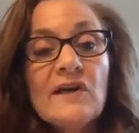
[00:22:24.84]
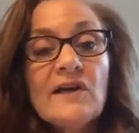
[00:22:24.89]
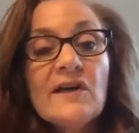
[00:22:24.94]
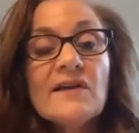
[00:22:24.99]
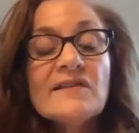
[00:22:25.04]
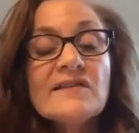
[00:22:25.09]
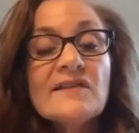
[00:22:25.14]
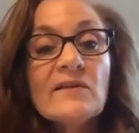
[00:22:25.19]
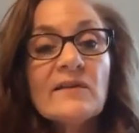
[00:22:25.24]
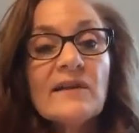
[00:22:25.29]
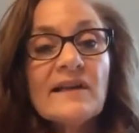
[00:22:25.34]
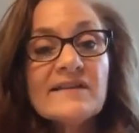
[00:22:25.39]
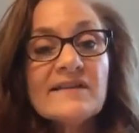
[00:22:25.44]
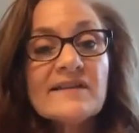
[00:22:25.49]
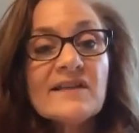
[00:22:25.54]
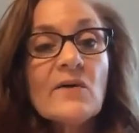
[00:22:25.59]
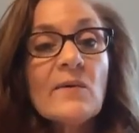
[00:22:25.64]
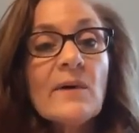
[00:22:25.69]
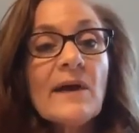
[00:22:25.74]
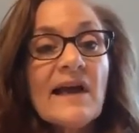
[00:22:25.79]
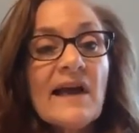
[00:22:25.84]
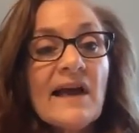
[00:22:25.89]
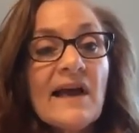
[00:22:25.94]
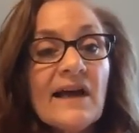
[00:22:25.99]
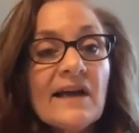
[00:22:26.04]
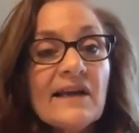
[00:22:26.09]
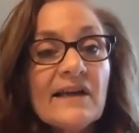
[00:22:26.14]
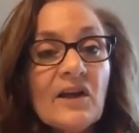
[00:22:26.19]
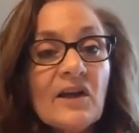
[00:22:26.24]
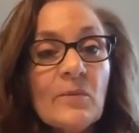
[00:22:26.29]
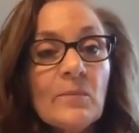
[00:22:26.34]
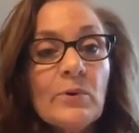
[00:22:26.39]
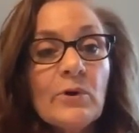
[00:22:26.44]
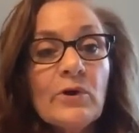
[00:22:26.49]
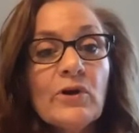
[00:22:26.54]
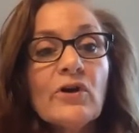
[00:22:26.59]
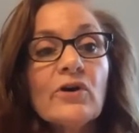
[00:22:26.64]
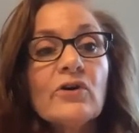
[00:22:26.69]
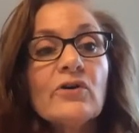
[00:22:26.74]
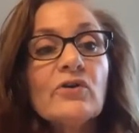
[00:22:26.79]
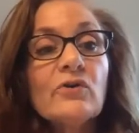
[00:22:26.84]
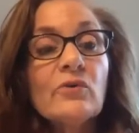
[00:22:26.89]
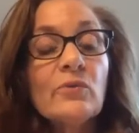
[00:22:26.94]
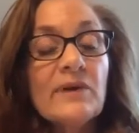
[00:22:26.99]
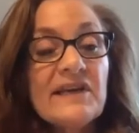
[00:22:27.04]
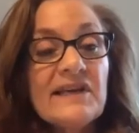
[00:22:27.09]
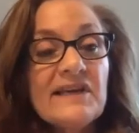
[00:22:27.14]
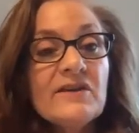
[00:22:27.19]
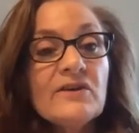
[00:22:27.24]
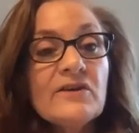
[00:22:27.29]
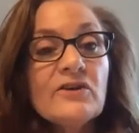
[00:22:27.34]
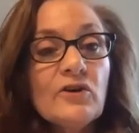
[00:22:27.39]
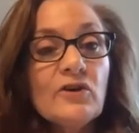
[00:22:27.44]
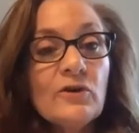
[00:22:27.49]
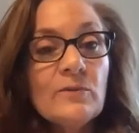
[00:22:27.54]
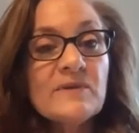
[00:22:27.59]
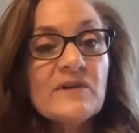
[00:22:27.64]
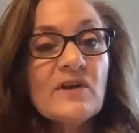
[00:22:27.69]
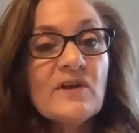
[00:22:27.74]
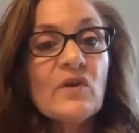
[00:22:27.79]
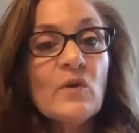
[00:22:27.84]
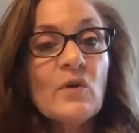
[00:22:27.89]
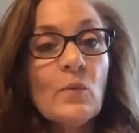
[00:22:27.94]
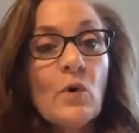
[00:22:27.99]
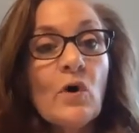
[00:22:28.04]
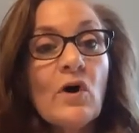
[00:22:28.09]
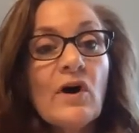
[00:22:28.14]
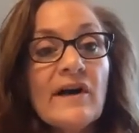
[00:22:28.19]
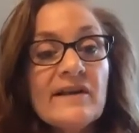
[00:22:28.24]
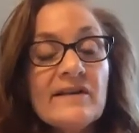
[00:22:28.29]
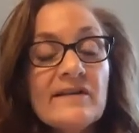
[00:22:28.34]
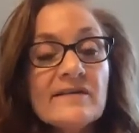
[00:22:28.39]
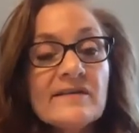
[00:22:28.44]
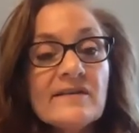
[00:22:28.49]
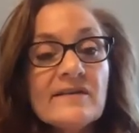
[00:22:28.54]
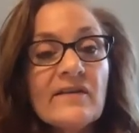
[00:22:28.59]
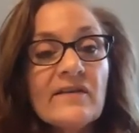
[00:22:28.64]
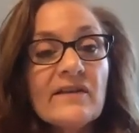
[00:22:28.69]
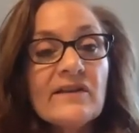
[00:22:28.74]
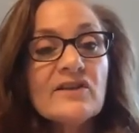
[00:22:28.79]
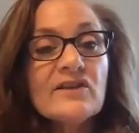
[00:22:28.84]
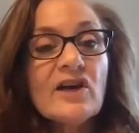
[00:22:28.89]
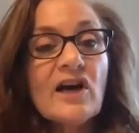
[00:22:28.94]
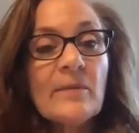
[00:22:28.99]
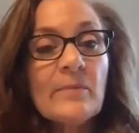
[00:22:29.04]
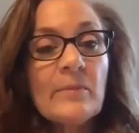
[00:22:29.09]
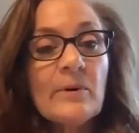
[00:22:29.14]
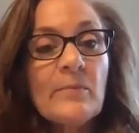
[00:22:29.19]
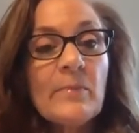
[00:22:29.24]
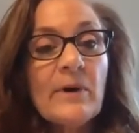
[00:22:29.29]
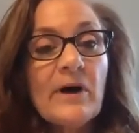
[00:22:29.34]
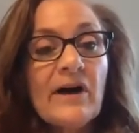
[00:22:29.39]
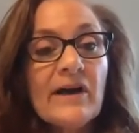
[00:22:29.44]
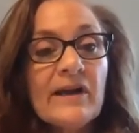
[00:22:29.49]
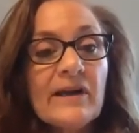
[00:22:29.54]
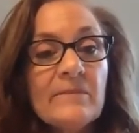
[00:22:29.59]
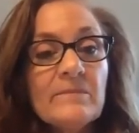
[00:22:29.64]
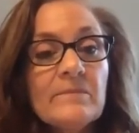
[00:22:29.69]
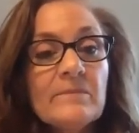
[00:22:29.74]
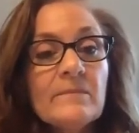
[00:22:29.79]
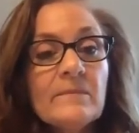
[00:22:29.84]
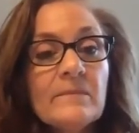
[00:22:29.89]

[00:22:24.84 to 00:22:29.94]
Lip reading: So let's go ahead and put our green cubes on the ones on the top and bottom.